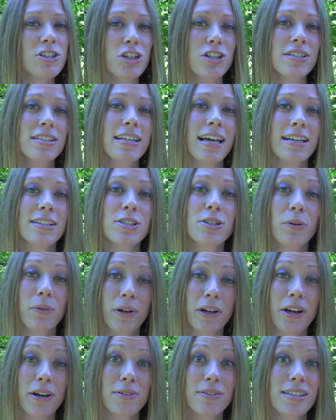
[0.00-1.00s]
just test
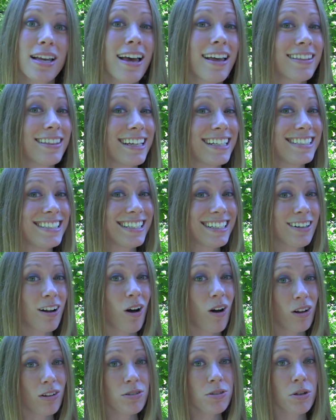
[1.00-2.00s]
Oreos. They did
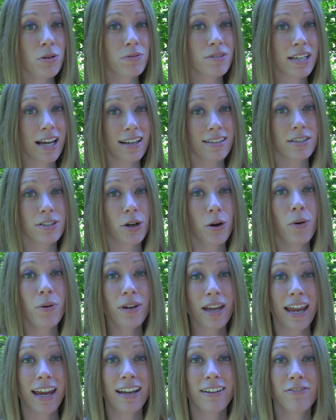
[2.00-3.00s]
also test
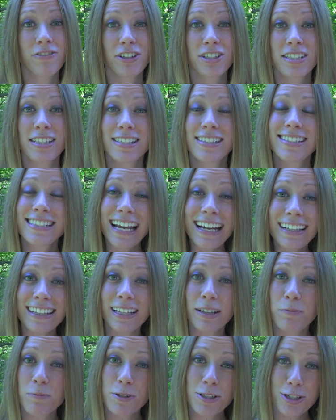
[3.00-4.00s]
cocaine versus
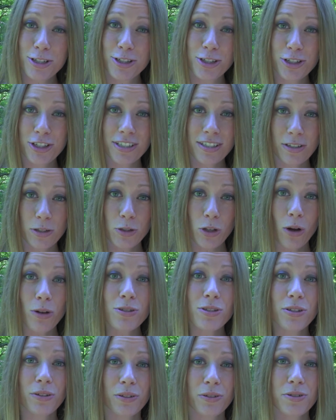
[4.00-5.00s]
saline, which is just a
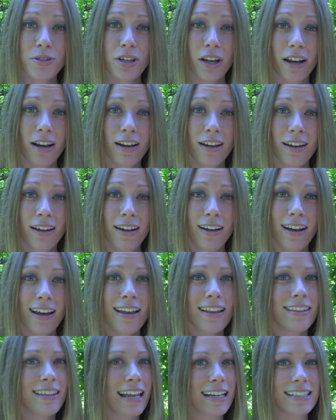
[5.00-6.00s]
salt solution.
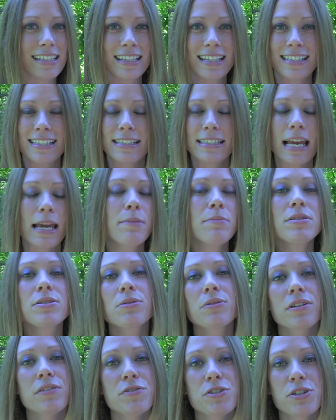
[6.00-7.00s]
They did the same sort of